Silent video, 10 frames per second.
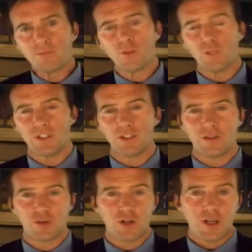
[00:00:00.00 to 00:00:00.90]
we
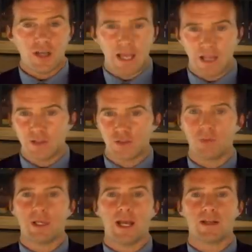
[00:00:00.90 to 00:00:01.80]
deliver
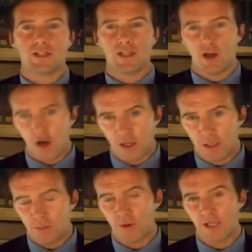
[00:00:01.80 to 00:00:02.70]
L-ascorbic acid and
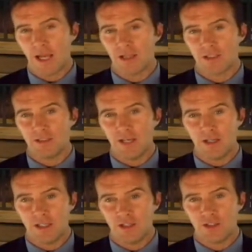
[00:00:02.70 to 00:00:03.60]
R-lipoic acid down
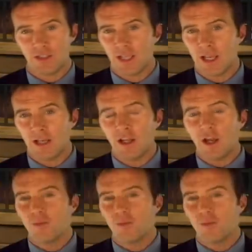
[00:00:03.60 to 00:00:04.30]
into the skin,